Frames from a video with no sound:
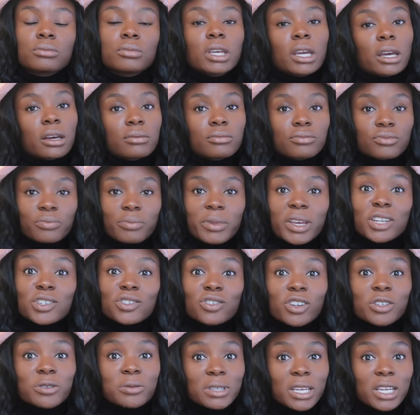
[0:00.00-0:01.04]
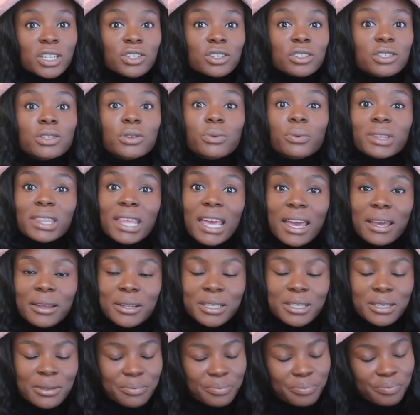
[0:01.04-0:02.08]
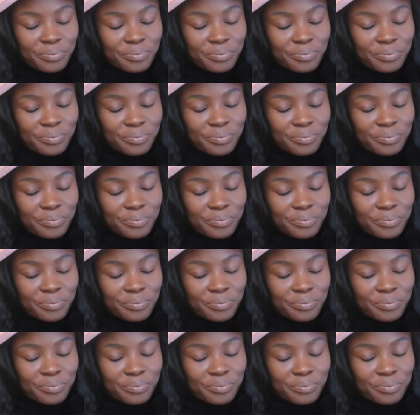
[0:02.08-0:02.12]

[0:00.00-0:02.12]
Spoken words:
yeah, manage your expectations with that.